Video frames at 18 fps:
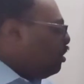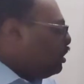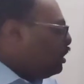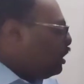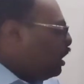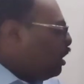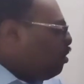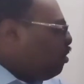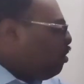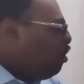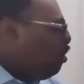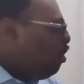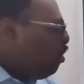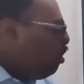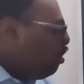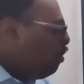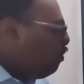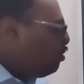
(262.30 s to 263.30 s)
they
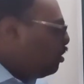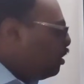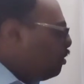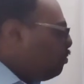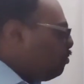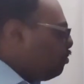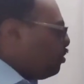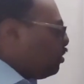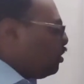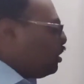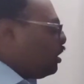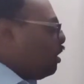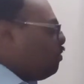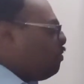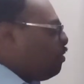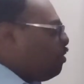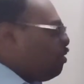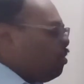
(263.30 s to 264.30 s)
all of them they
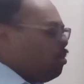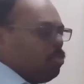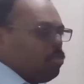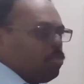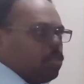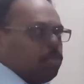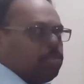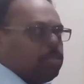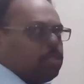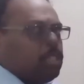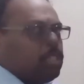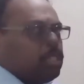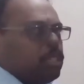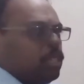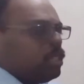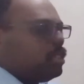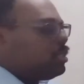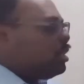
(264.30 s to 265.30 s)
follow some
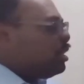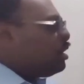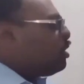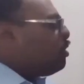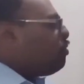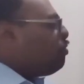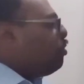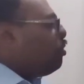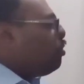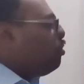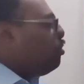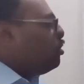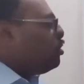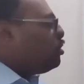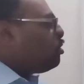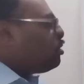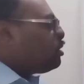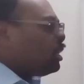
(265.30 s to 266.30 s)
certain set of
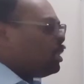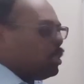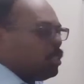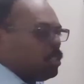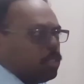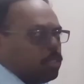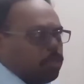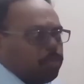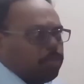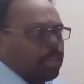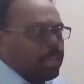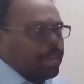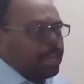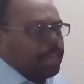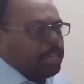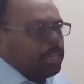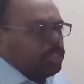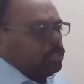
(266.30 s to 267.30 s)
rules or certain set of
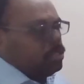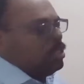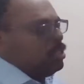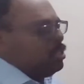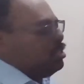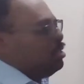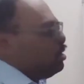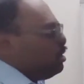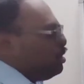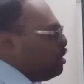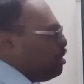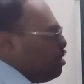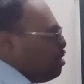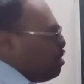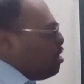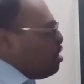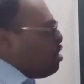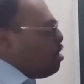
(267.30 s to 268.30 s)
characteristics,
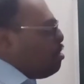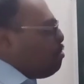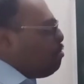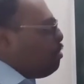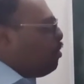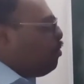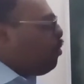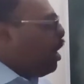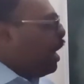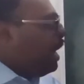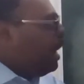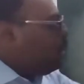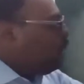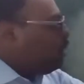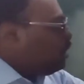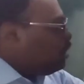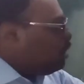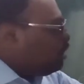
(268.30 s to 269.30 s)
but
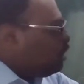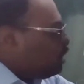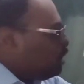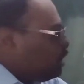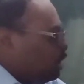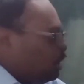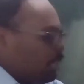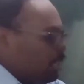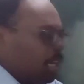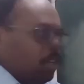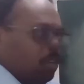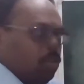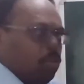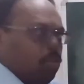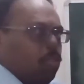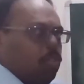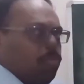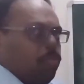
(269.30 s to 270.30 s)
viruses they
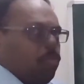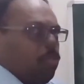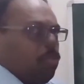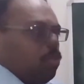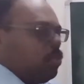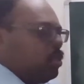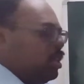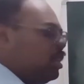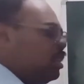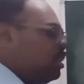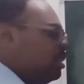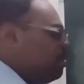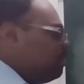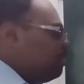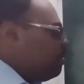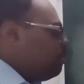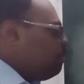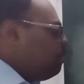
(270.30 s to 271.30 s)
don't follow that,
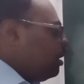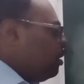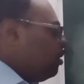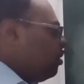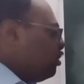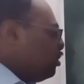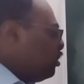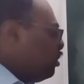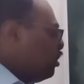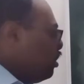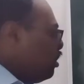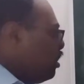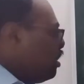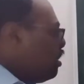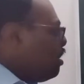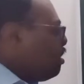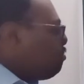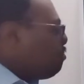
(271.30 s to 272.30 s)
because
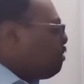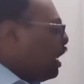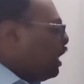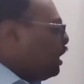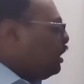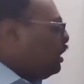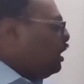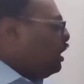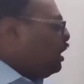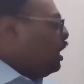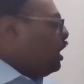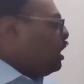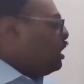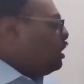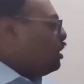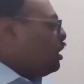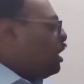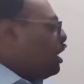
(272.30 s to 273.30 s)
bacteria
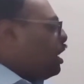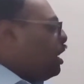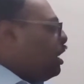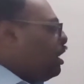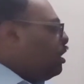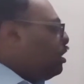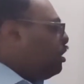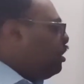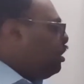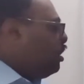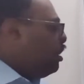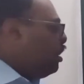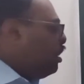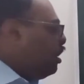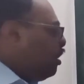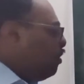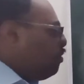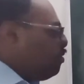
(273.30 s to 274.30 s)
can
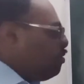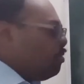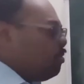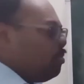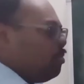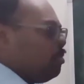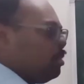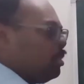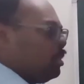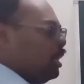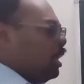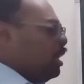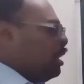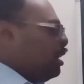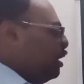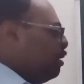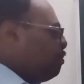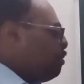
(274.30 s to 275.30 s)
live, they
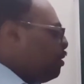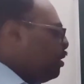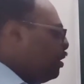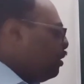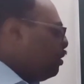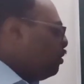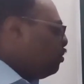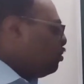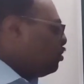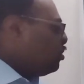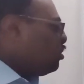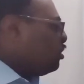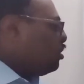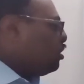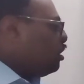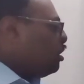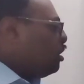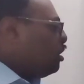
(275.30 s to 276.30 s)
reproduce,